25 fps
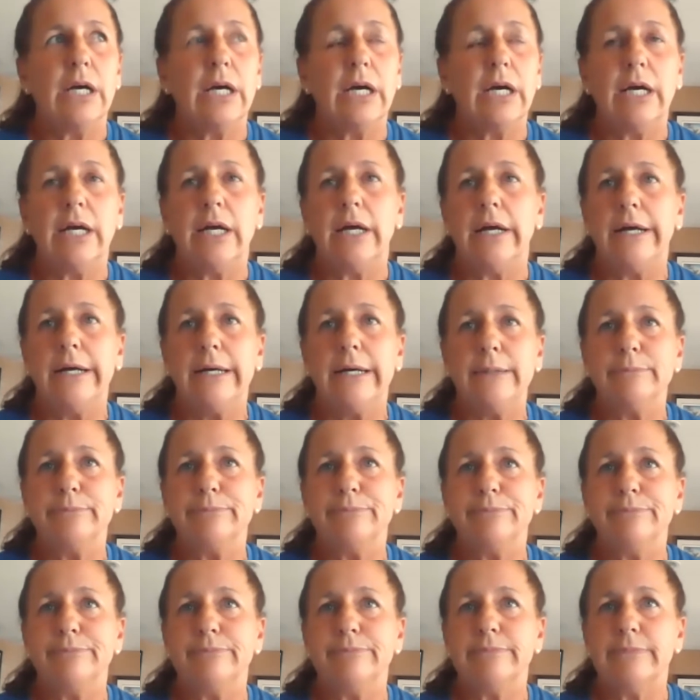
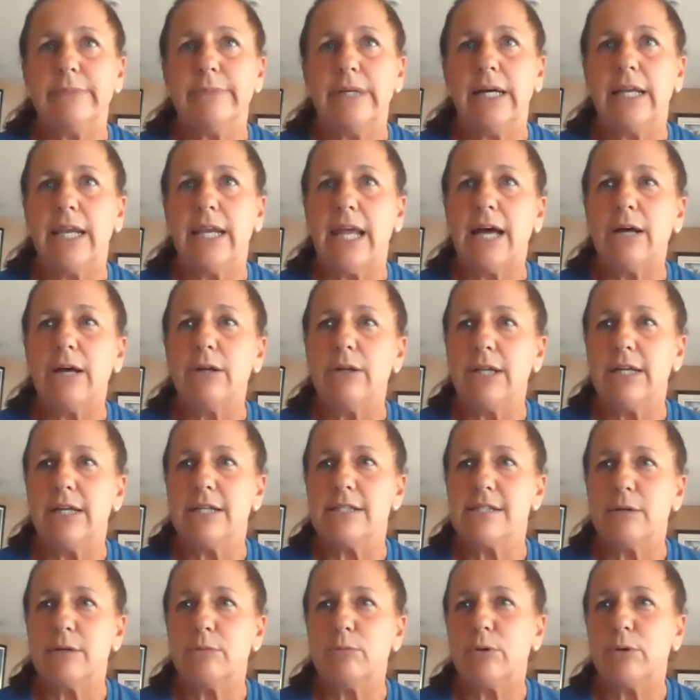an outlet,
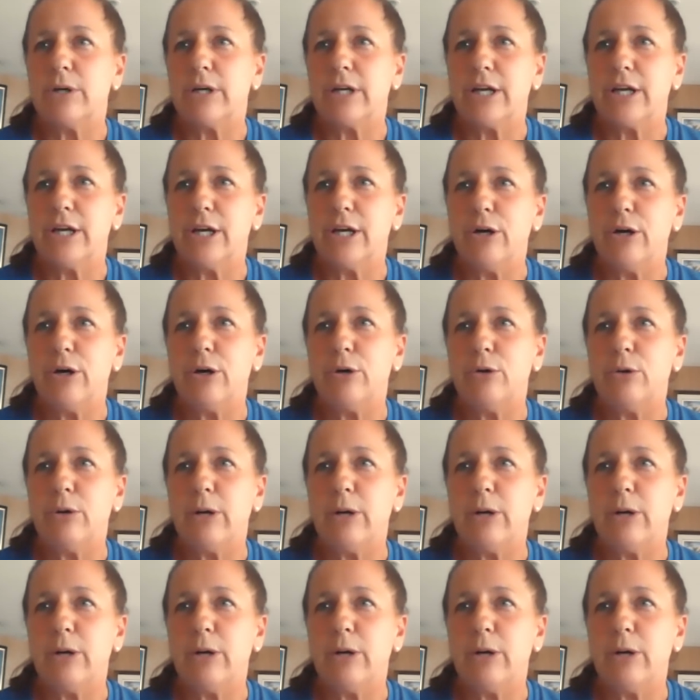somewhere to go.